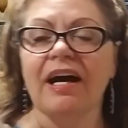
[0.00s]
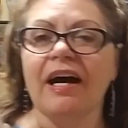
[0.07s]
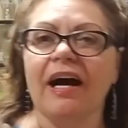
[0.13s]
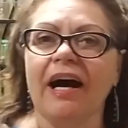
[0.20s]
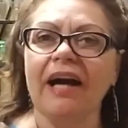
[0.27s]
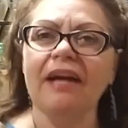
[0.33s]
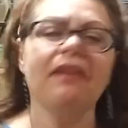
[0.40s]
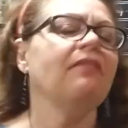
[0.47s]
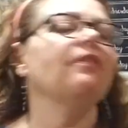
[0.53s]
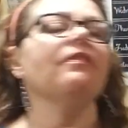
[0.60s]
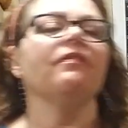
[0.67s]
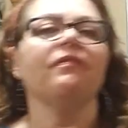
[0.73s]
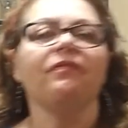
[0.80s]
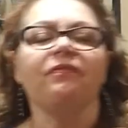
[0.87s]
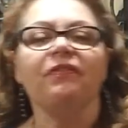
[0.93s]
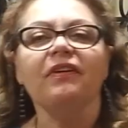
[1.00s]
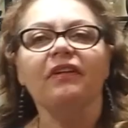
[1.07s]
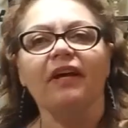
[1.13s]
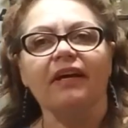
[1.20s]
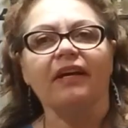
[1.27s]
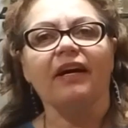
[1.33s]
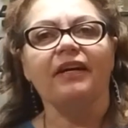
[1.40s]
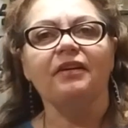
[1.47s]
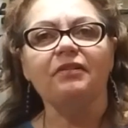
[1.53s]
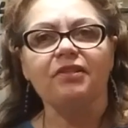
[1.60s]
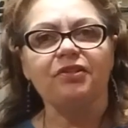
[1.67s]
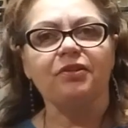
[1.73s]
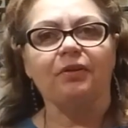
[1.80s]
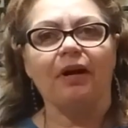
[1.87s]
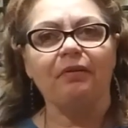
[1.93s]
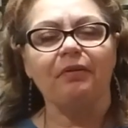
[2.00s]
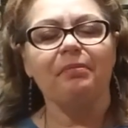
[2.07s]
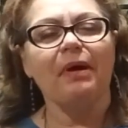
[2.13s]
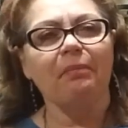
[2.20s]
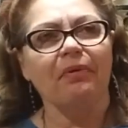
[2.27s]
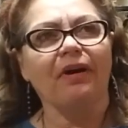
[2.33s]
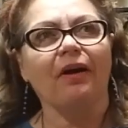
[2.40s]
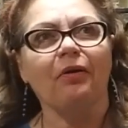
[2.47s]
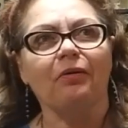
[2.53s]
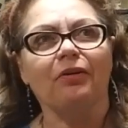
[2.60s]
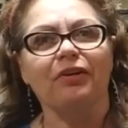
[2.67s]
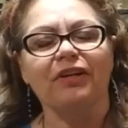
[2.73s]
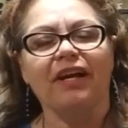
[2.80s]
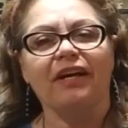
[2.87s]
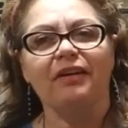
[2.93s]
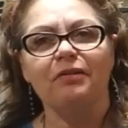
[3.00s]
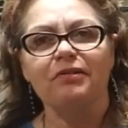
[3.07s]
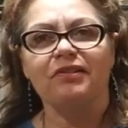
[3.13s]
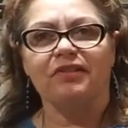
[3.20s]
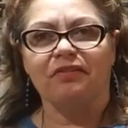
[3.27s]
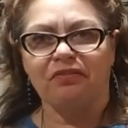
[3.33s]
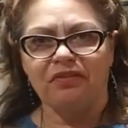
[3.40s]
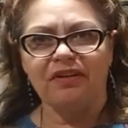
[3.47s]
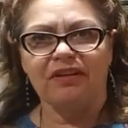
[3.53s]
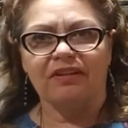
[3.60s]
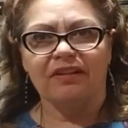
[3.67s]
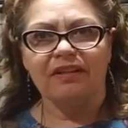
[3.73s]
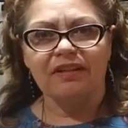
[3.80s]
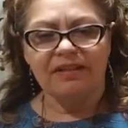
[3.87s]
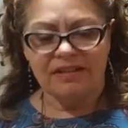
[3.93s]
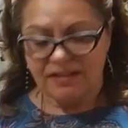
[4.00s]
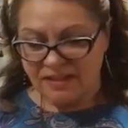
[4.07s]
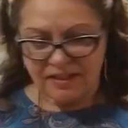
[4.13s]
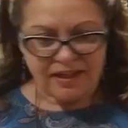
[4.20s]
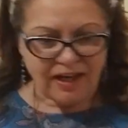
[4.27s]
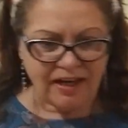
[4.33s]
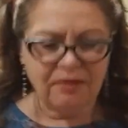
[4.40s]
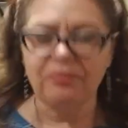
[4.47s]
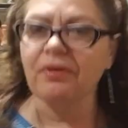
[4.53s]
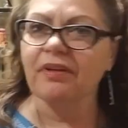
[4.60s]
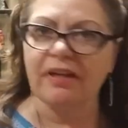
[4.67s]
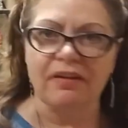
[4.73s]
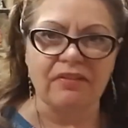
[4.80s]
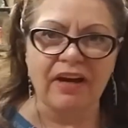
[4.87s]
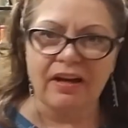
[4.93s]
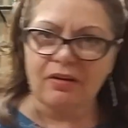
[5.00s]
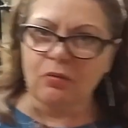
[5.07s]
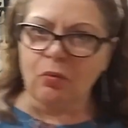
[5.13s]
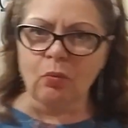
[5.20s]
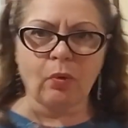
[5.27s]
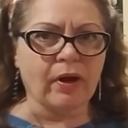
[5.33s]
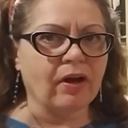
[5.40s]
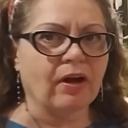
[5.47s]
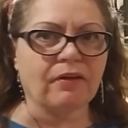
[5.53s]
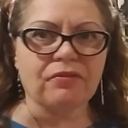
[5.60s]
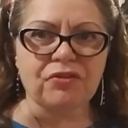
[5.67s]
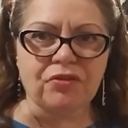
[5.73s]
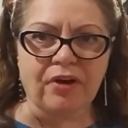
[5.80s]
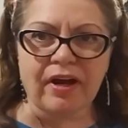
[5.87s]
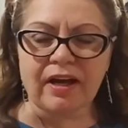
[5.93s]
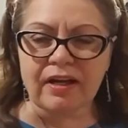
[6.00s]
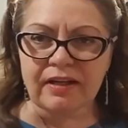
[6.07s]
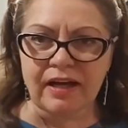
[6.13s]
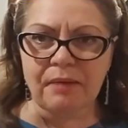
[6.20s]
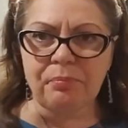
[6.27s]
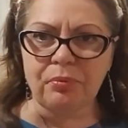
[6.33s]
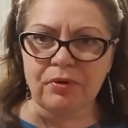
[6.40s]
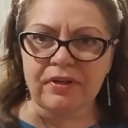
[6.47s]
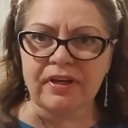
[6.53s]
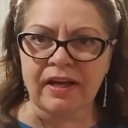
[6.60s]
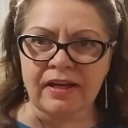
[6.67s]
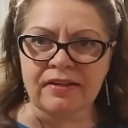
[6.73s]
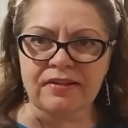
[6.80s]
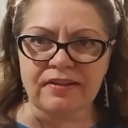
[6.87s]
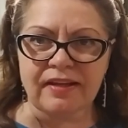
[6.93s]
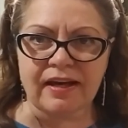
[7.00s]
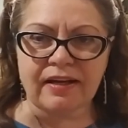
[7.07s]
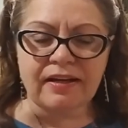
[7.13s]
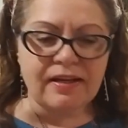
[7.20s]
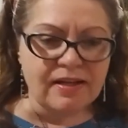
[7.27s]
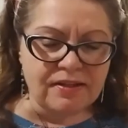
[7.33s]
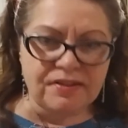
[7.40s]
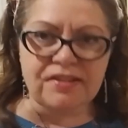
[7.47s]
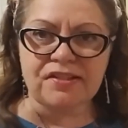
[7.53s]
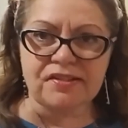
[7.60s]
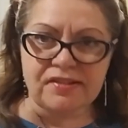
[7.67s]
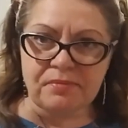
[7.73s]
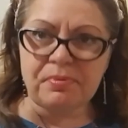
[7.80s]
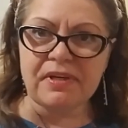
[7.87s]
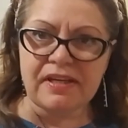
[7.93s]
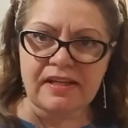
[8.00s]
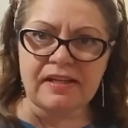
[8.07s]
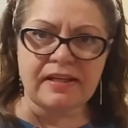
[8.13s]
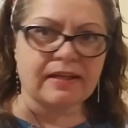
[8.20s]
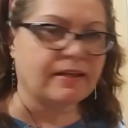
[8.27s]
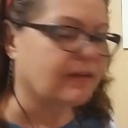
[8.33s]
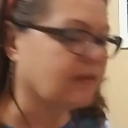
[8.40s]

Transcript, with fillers: I feel like I used to. I remember how good I used to feel. I really have gotten way off track, and I'm putting an end to that. This is the beginning.